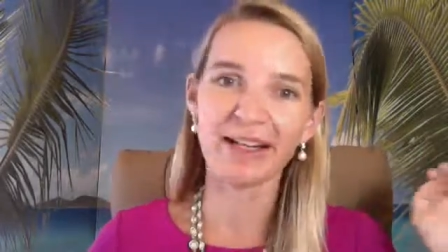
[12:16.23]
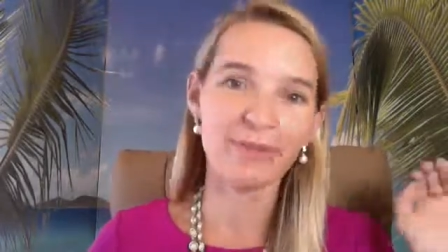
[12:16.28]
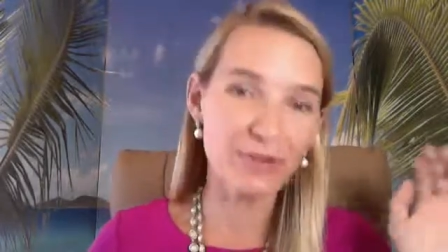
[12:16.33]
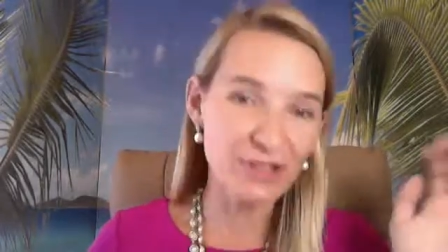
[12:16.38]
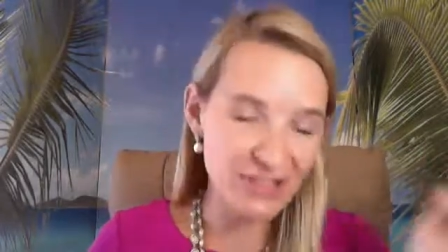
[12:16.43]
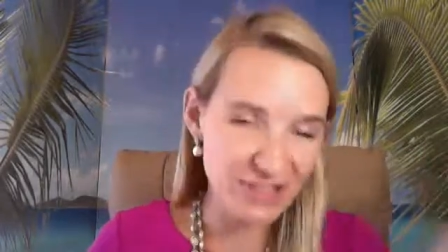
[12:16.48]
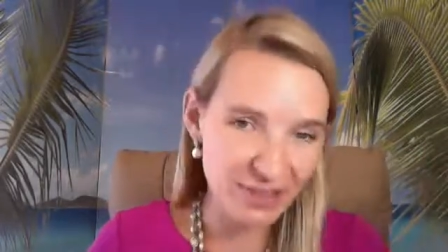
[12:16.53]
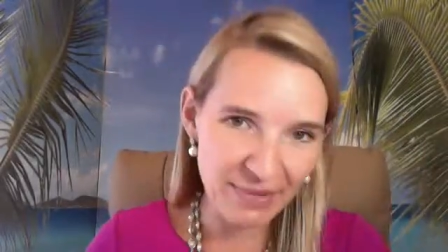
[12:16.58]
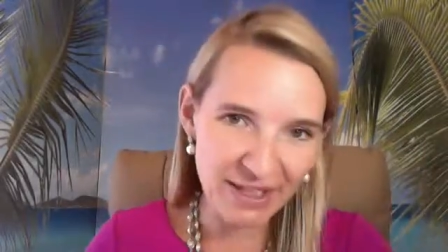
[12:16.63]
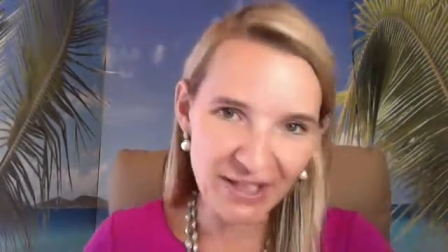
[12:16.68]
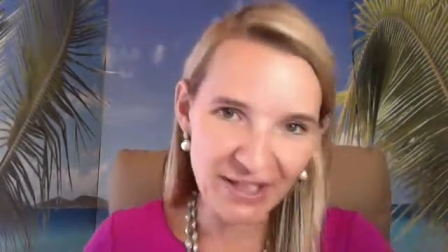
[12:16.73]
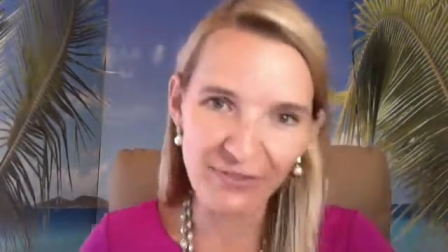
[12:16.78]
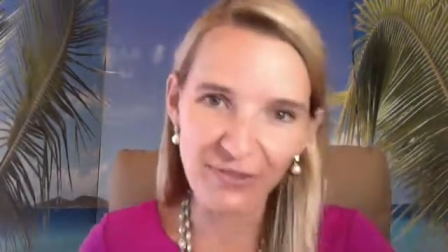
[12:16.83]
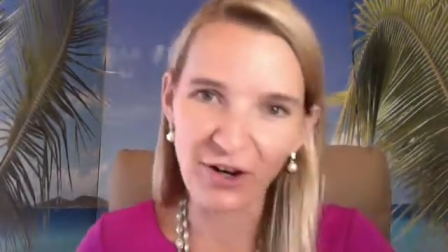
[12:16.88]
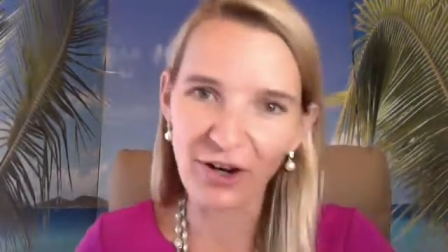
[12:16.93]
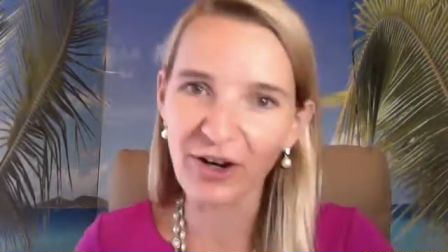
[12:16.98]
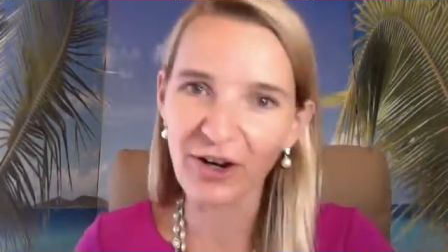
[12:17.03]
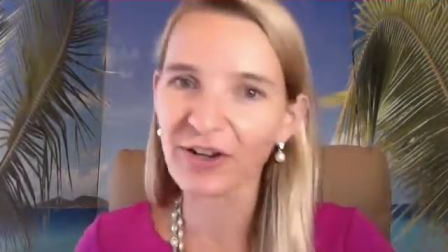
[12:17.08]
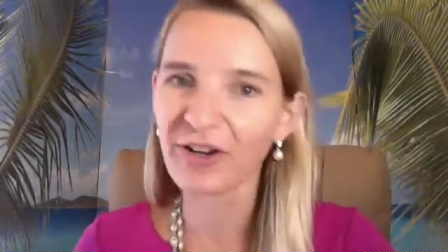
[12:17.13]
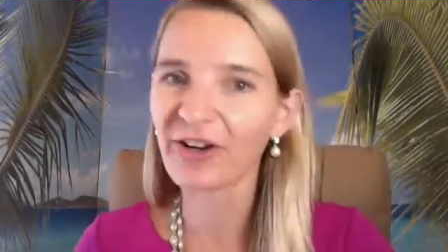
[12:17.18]
I was the maid of
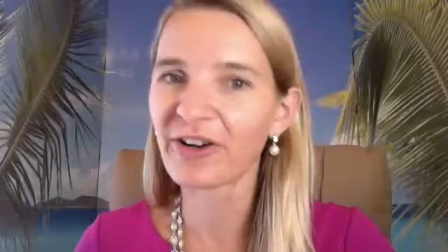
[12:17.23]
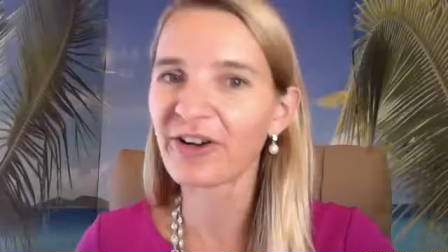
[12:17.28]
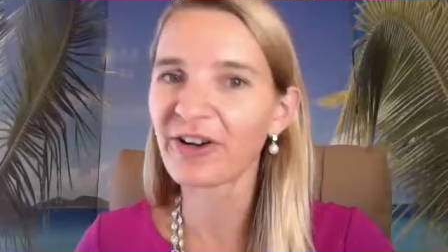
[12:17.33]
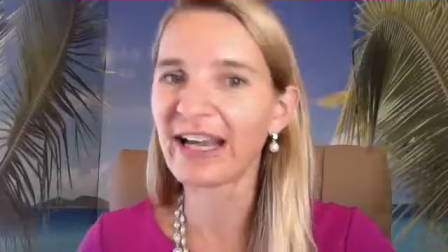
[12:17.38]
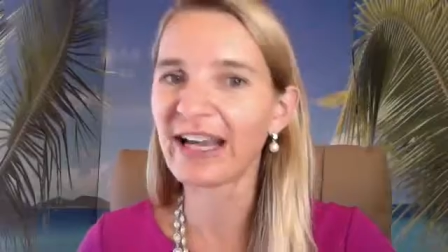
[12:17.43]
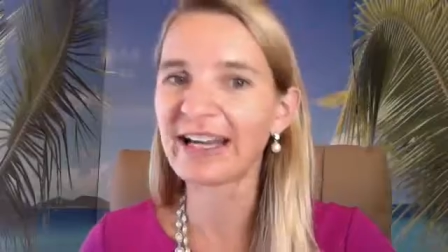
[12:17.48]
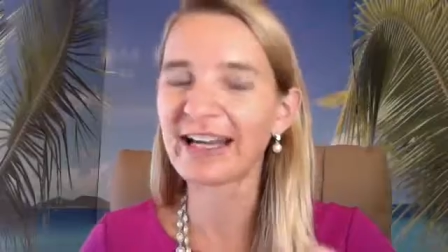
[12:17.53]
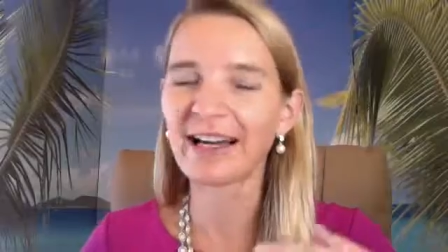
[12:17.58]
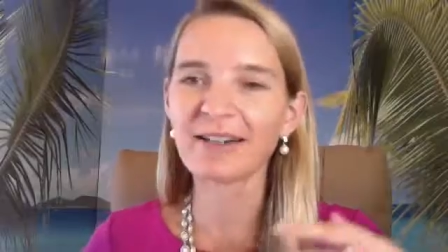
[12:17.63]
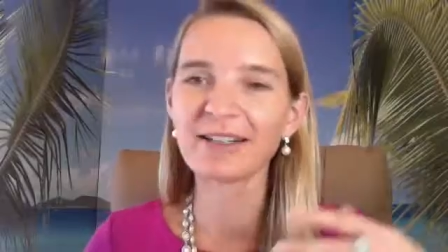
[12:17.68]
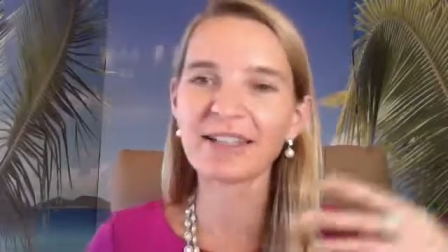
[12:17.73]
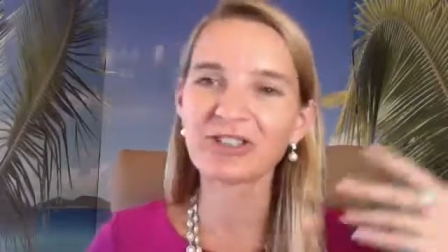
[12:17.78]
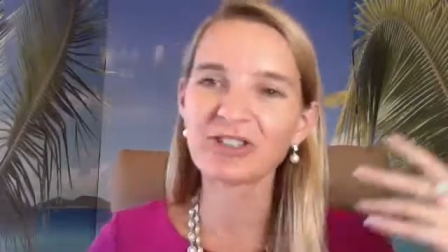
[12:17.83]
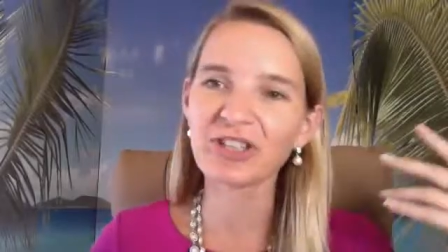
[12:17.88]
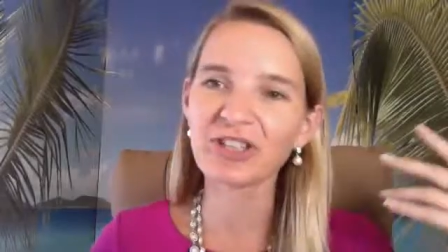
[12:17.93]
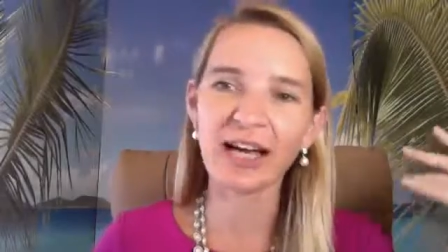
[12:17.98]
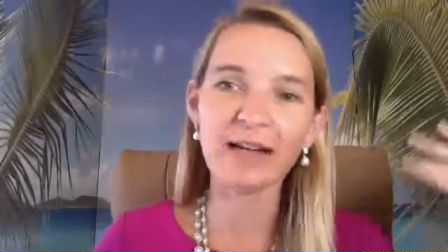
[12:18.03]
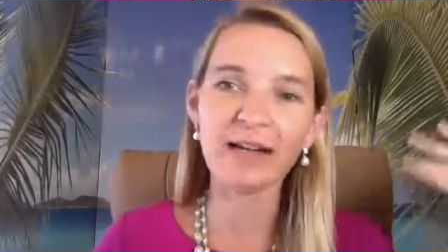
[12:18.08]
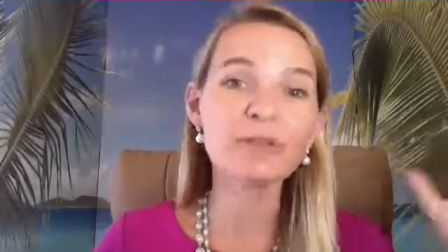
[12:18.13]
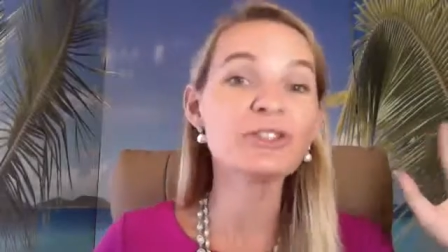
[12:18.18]
honor and I, get,
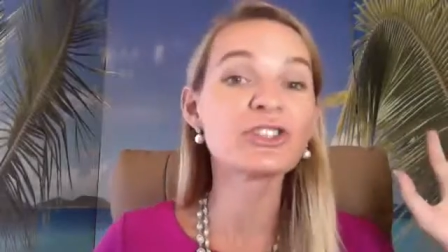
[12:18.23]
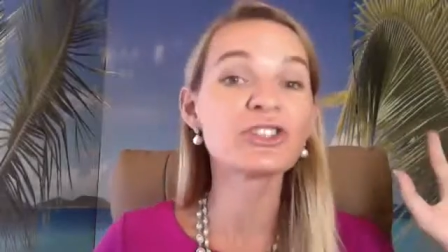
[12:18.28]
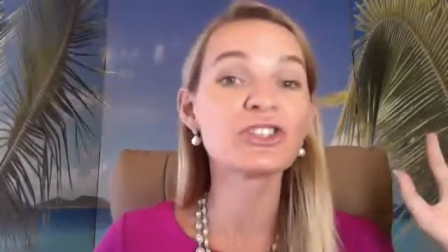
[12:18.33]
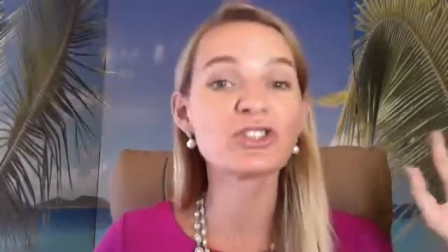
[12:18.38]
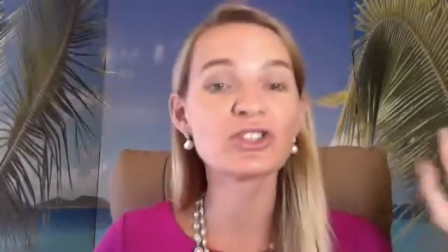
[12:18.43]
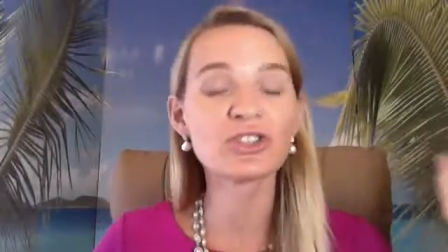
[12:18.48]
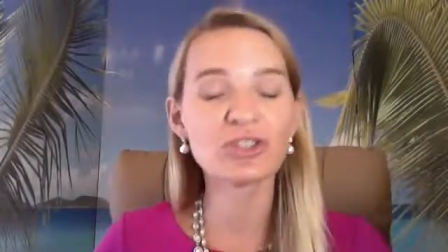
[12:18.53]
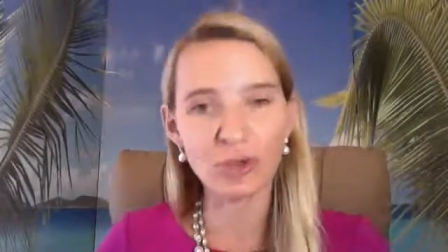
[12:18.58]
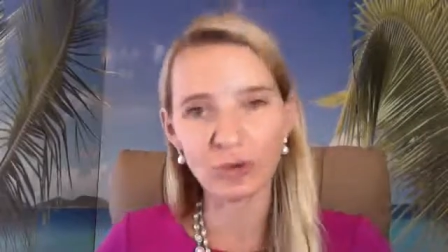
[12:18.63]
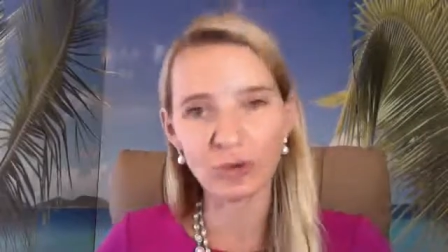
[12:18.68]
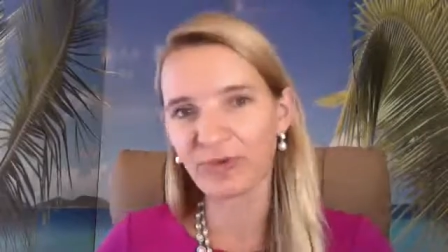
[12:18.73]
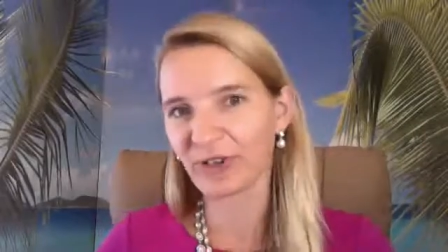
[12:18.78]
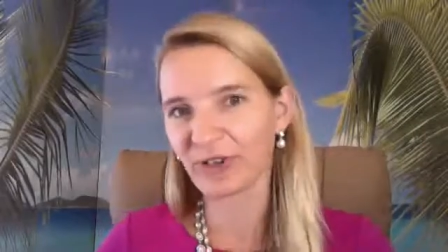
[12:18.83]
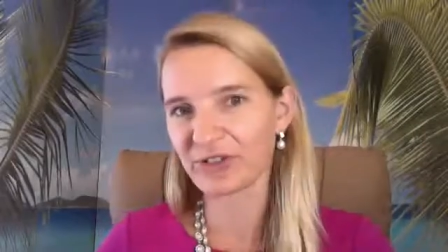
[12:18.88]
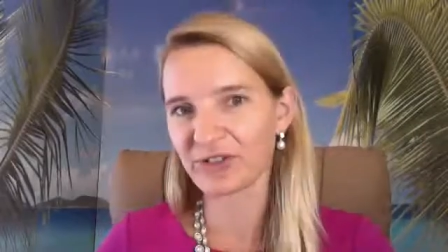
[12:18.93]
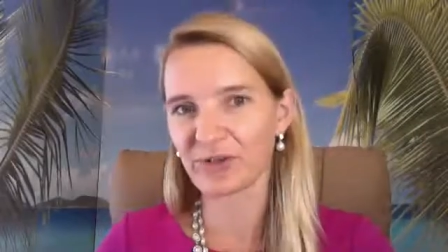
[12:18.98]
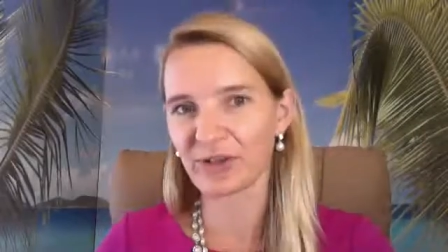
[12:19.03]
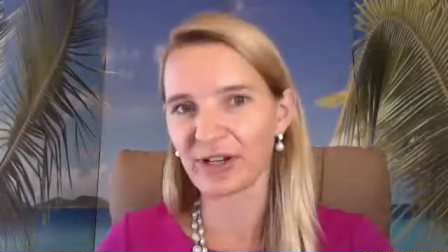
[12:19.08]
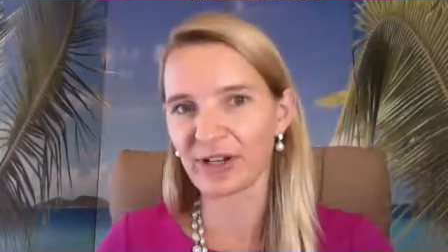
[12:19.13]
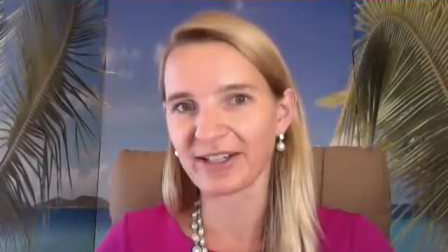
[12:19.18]
I was just so
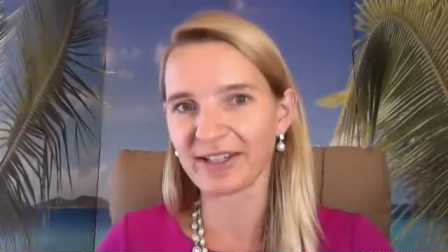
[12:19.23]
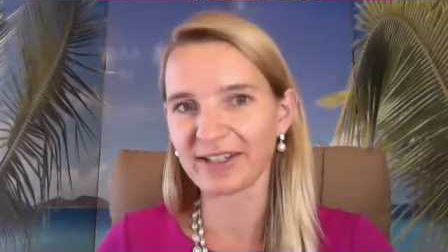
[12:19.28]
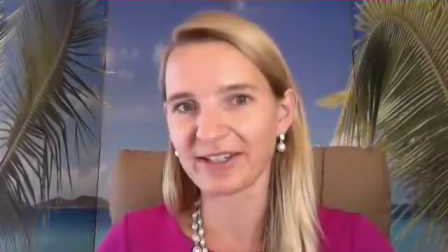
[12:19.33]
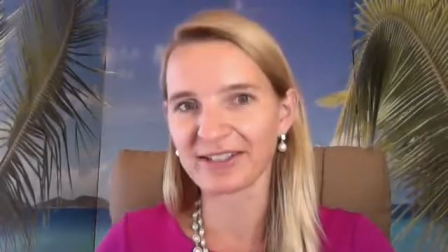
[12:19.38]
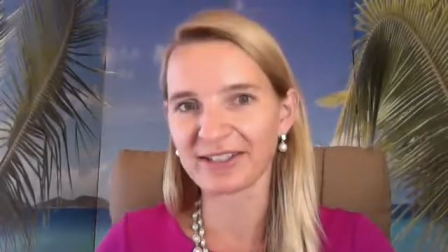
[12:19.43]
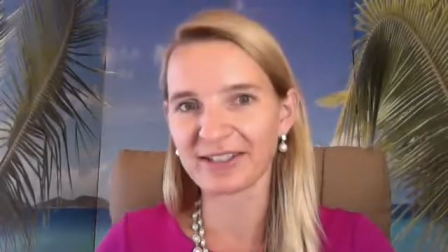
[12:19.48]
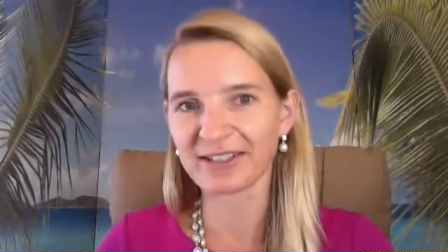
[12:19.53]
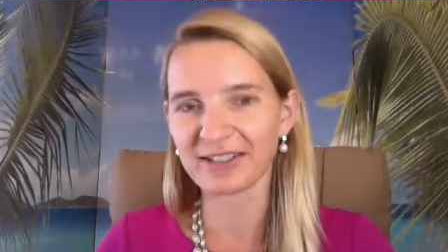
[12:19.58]
frustrated,